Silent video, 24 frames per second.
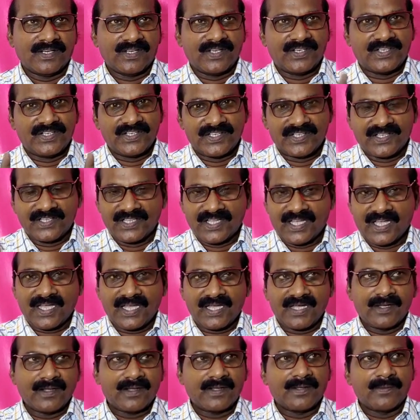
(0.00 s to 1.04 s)
Did
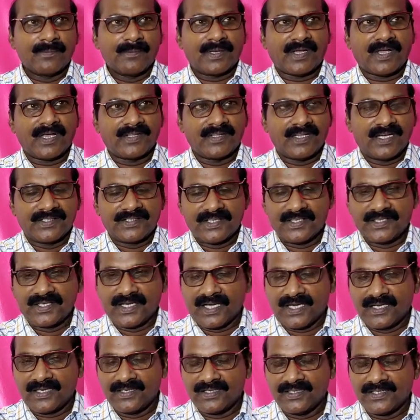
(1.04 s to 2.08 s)
they? Because
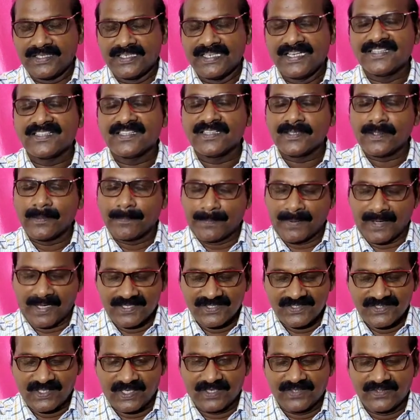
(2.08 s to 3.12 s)
attended, it is in the
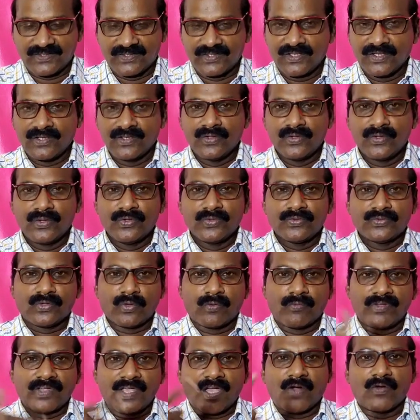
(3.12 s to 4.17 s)
past tense. So
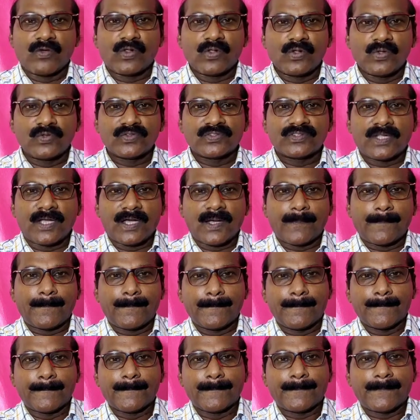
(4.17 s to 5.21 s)
we have to use the
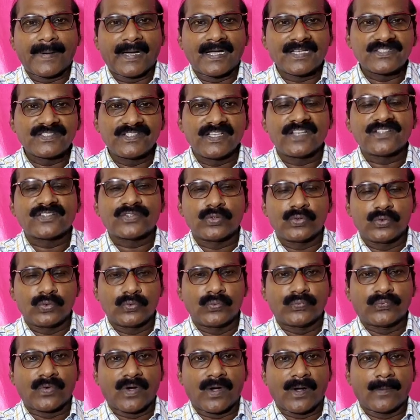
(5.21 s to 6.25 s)
past tense do
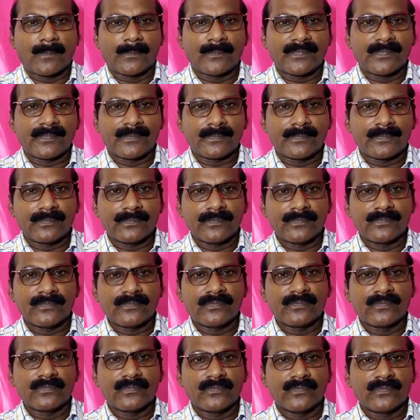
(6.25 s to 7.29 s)
form
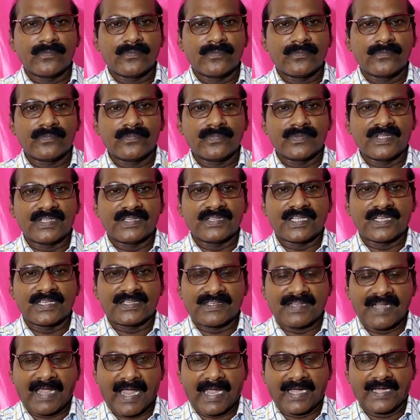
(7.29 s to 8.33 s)
in the
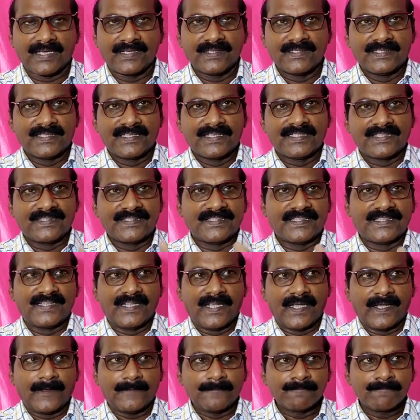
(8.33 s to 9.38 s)
tag. Did
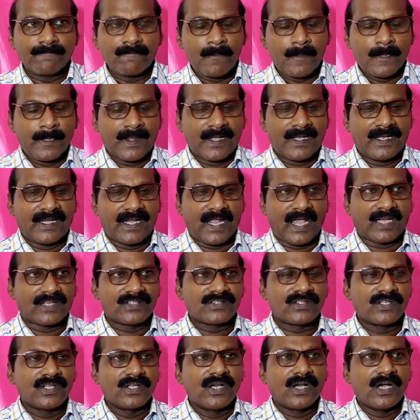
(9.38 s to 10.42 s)
they? Next,
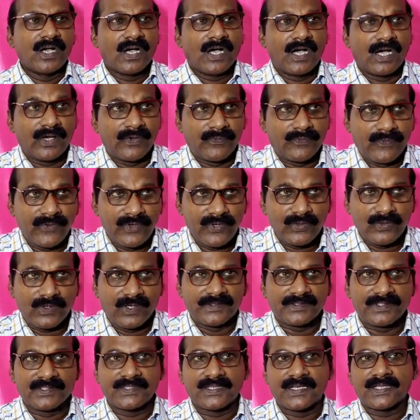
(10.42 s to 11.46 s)
a few
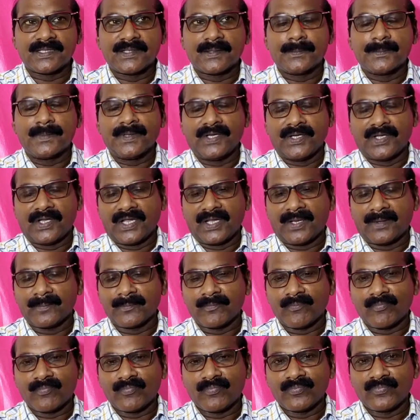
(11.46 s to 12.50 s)
attended the
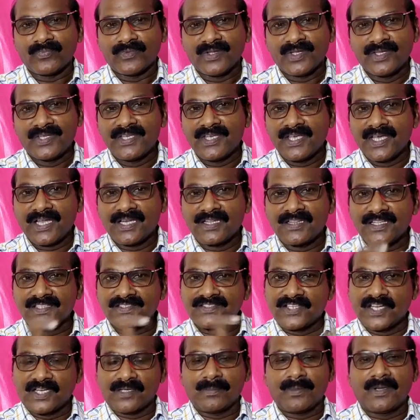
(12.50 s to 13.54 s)
meeting. Here the
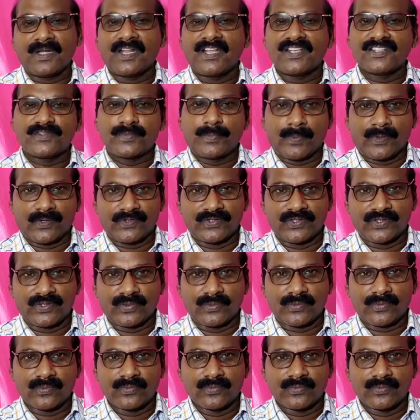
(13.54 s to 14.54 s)
statement is positive.